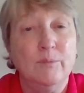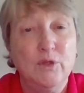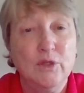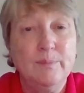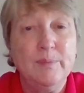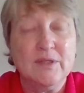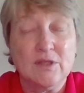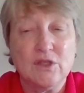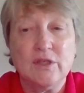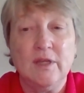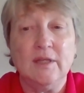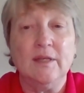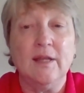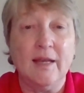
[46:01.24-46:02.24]
good
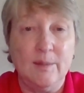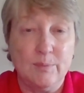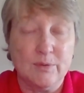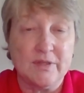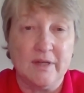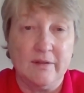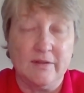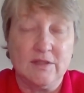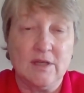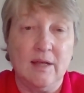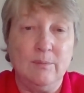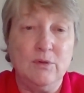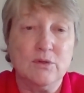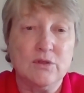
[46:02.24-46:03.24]
positioning, 90% of the
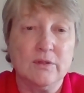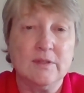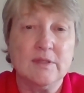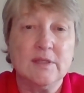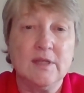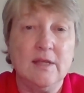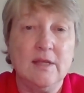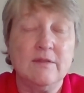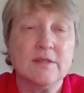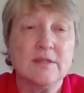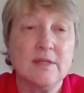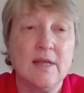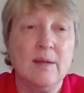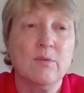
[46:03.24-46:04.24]
time, you should see the
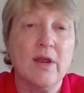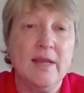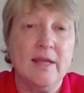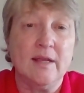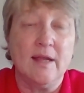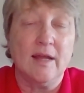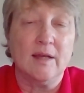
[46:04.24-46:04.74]
same rating